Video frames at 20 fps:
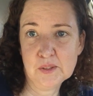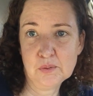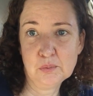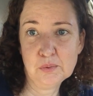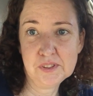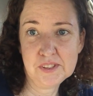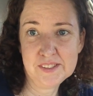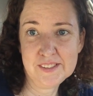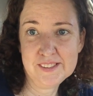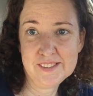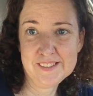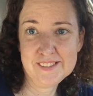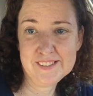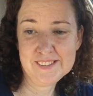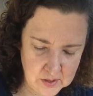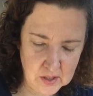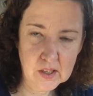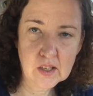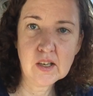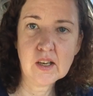We'll see.
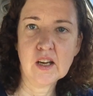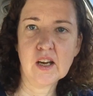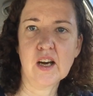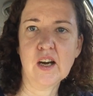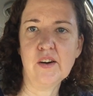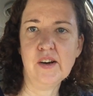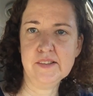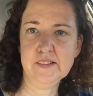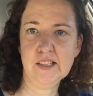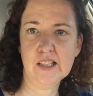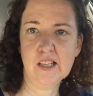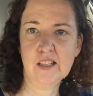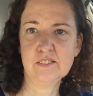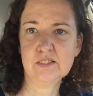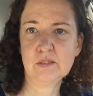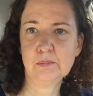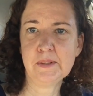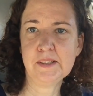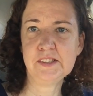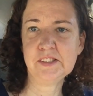All right, now
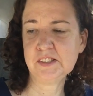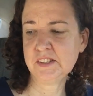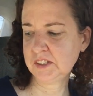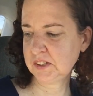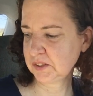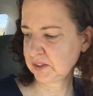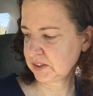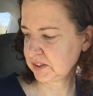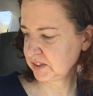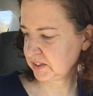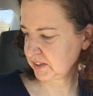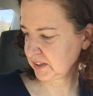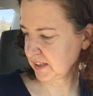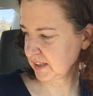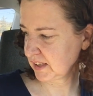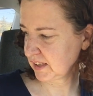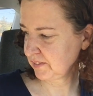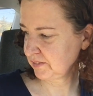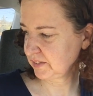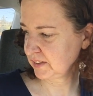for my sister
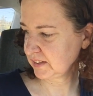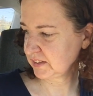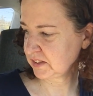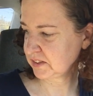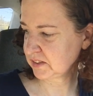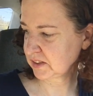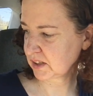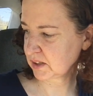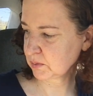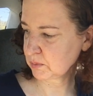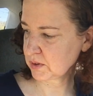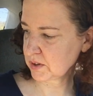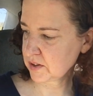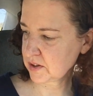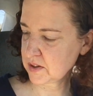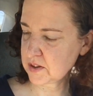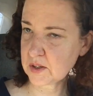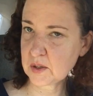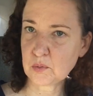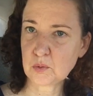stuff, let's start
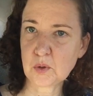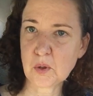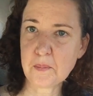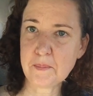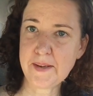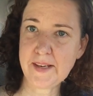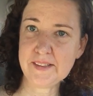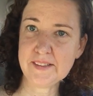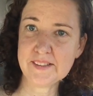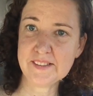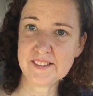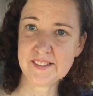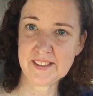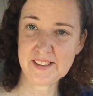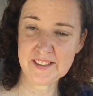with the romaine